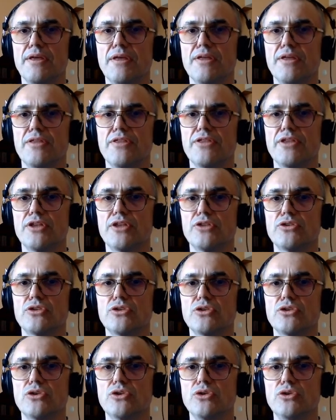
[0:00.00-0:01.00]

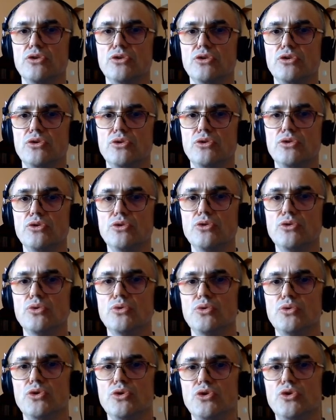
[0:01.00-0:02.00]
that
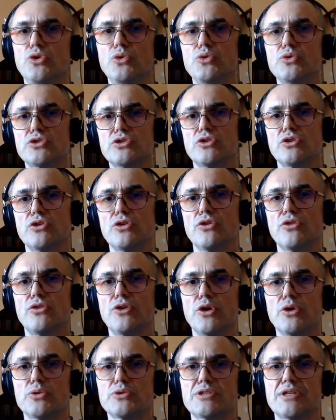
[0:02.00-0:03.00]
you used
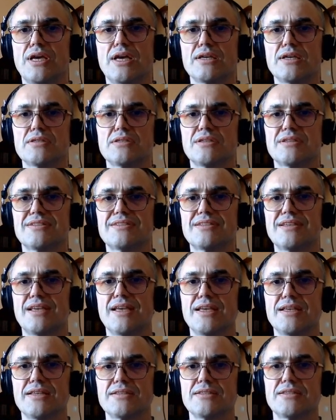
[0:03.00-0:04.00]
those assets
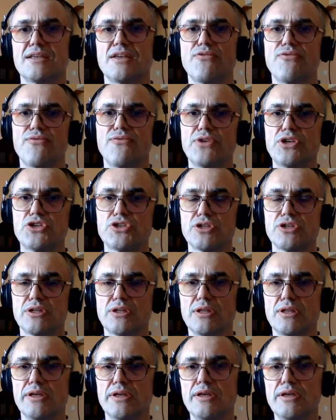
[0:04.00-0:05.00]
as
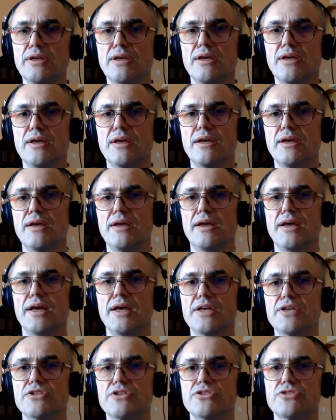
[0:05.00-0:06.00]
efficiently
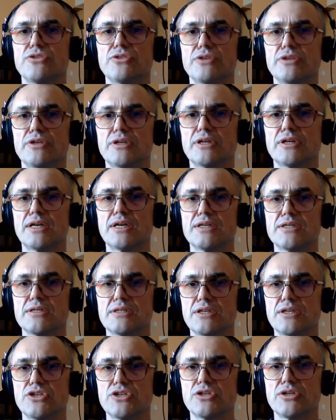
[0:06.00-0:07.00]
as your
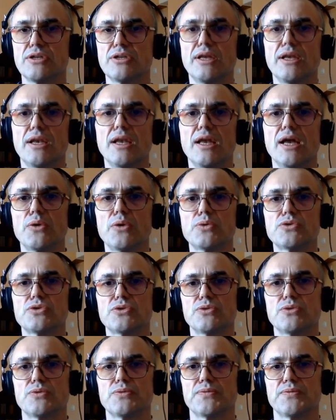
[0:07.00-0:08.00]
organization
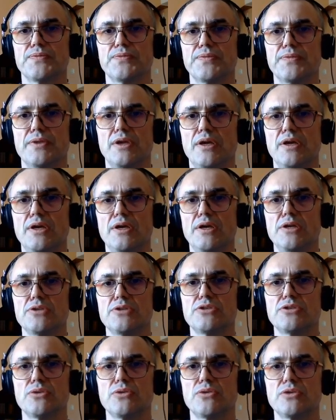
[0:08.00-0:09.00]
allows you.
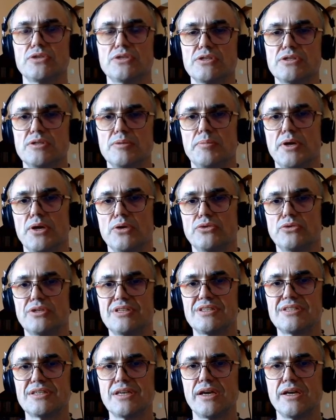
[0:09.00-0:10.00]
So this is about
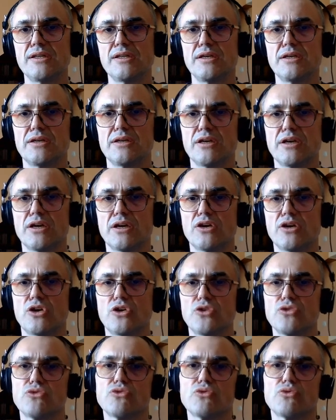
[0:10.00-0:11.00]
designing a
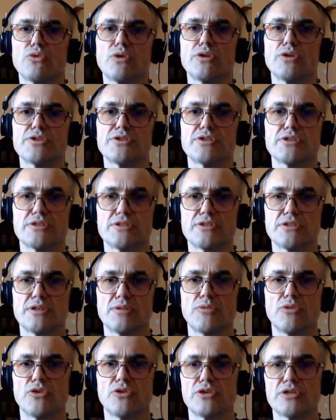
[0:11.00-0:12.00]
control
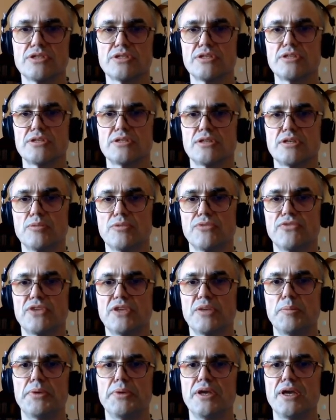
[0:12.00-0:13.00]
system or a system of
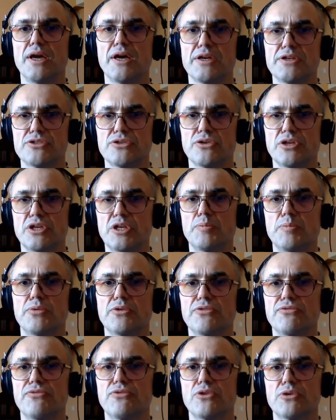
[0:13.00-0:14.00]
KPIs or key
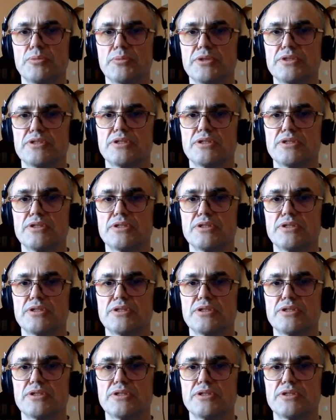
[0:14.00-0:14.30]
performance